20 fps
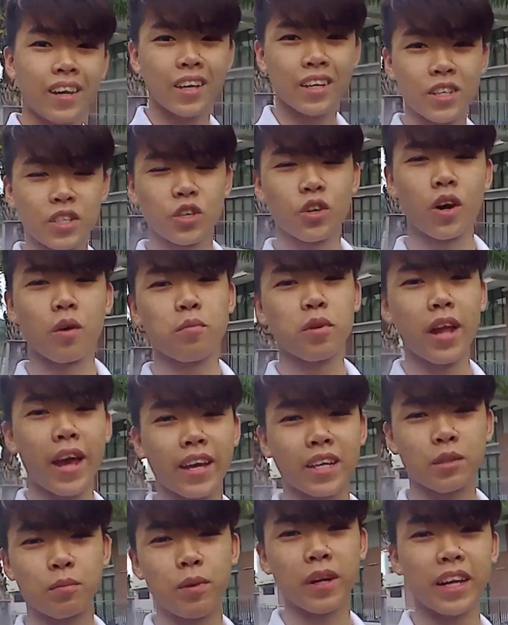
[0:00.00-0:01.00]
so I'll be
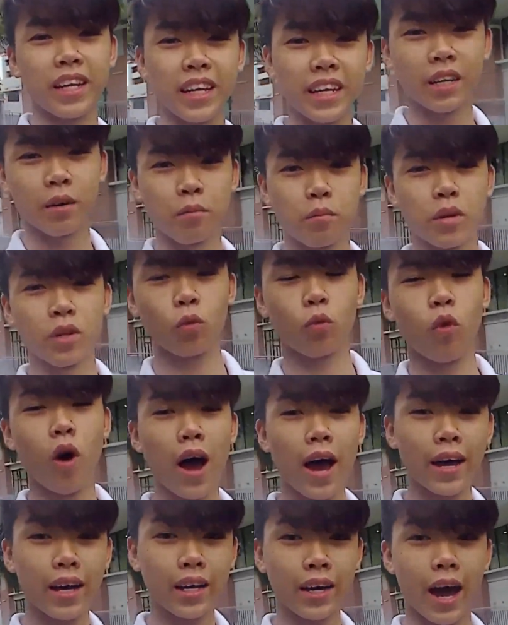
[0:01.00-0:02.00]
explaining a bit
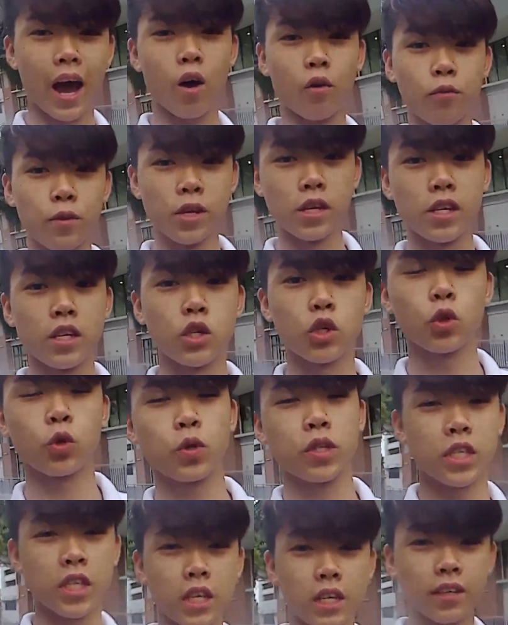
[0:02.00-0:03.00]
why are we
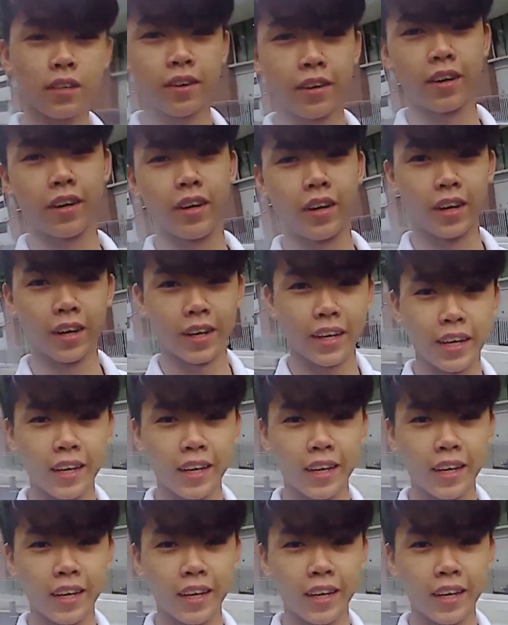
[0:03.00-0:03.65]
using the